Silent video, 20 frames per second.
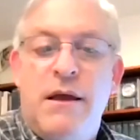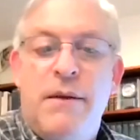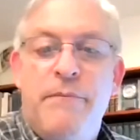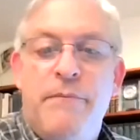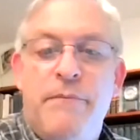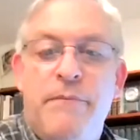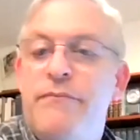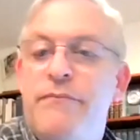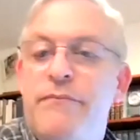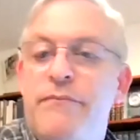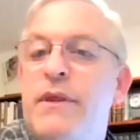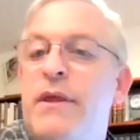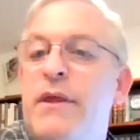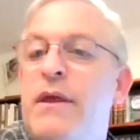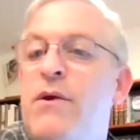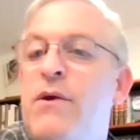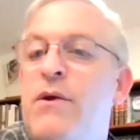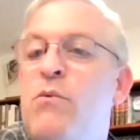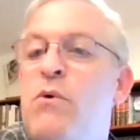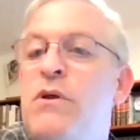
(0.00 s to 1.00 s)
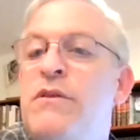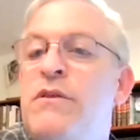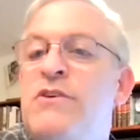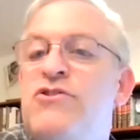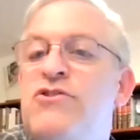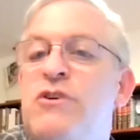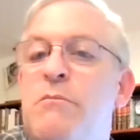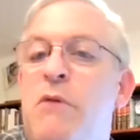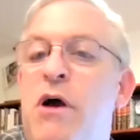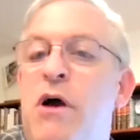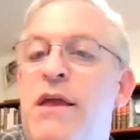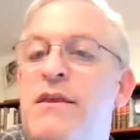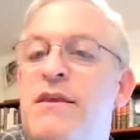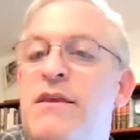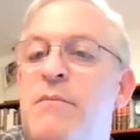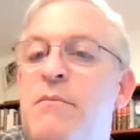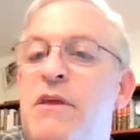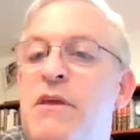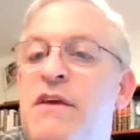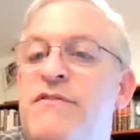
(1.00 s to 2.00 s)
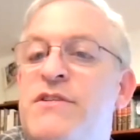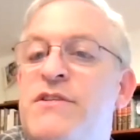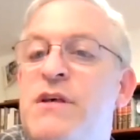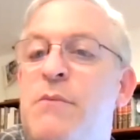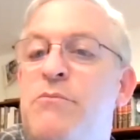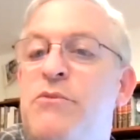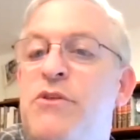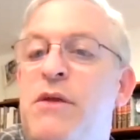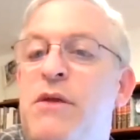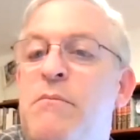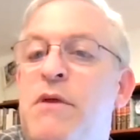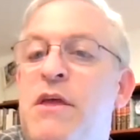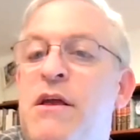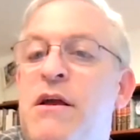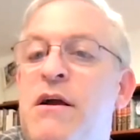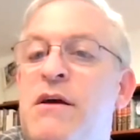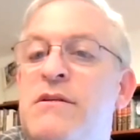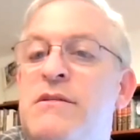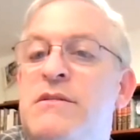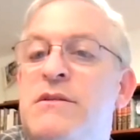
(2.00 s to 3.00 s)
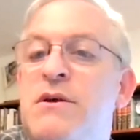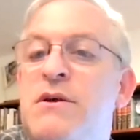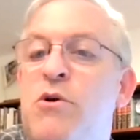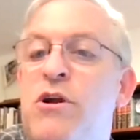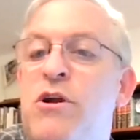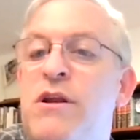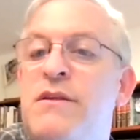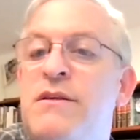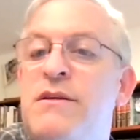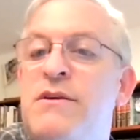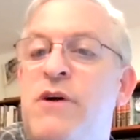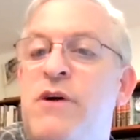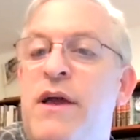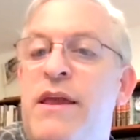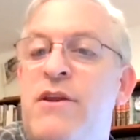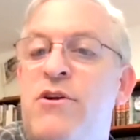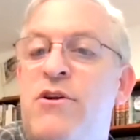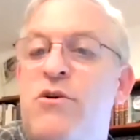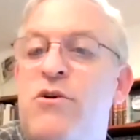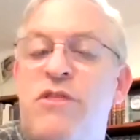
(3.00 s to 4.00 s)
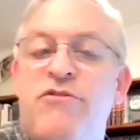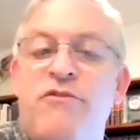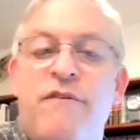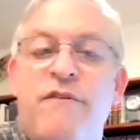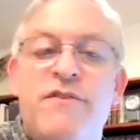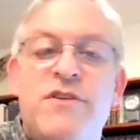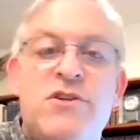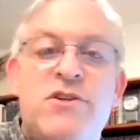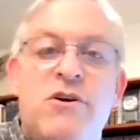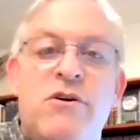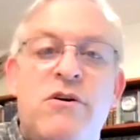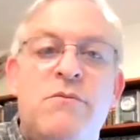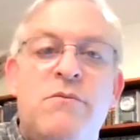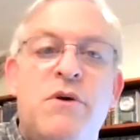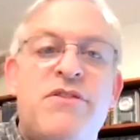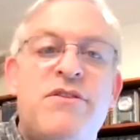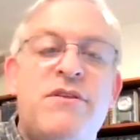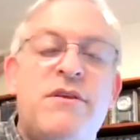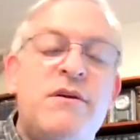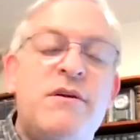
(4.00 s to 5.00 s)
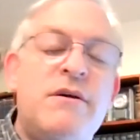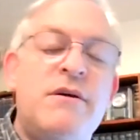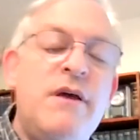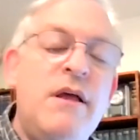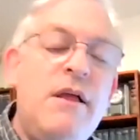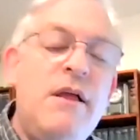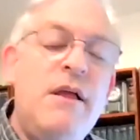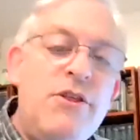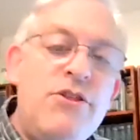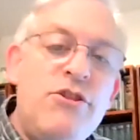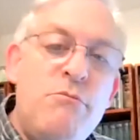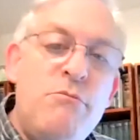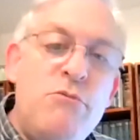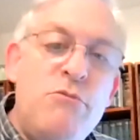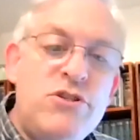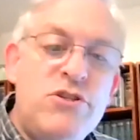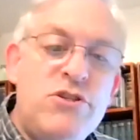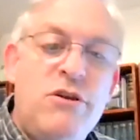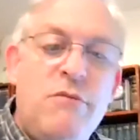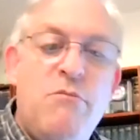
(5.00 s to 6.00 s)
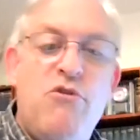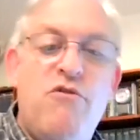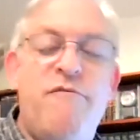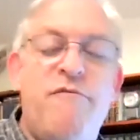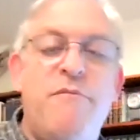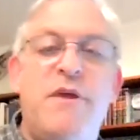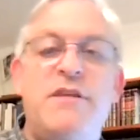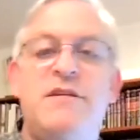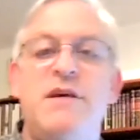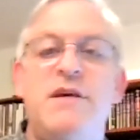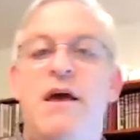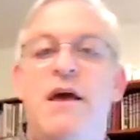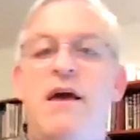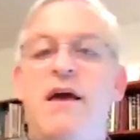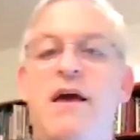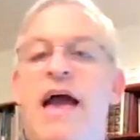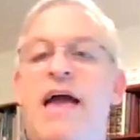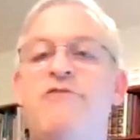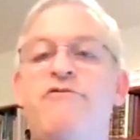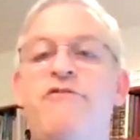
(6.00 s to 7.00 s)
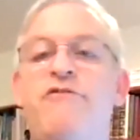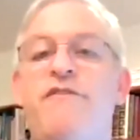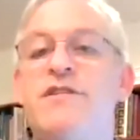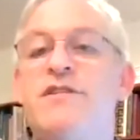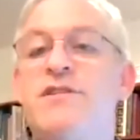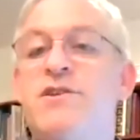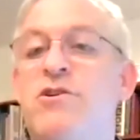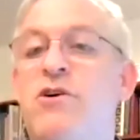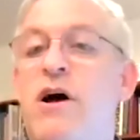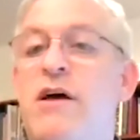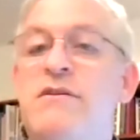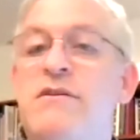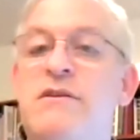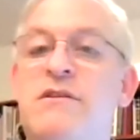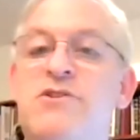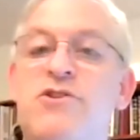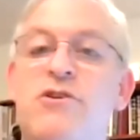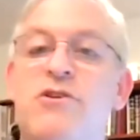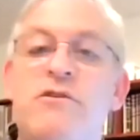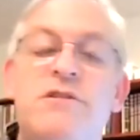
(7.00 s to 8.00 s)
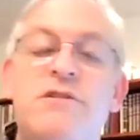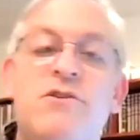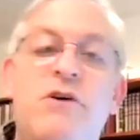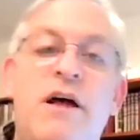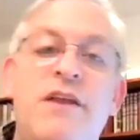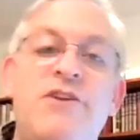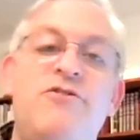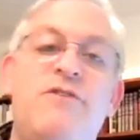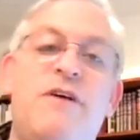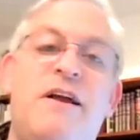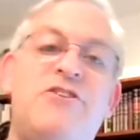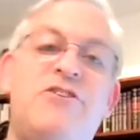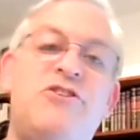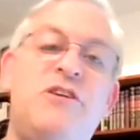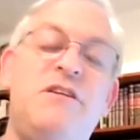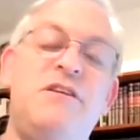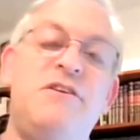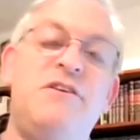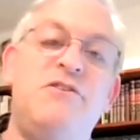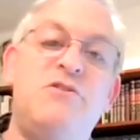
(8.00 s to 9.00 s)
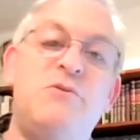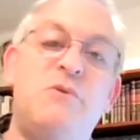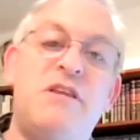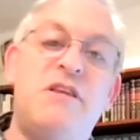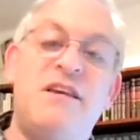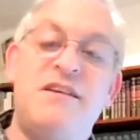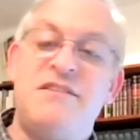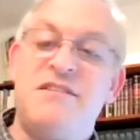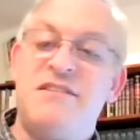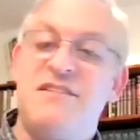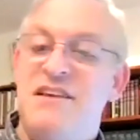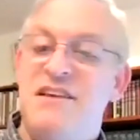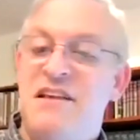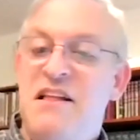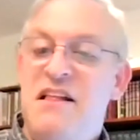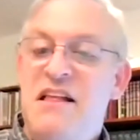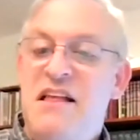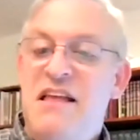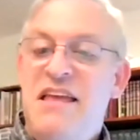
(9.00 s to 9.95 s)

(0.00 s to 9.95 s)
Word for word: Um, this reminded me of something because uh, we're going to deal later with Rabbi Sral with the, the Musar movement, and Rabbi Sral Salanter actually deals with this.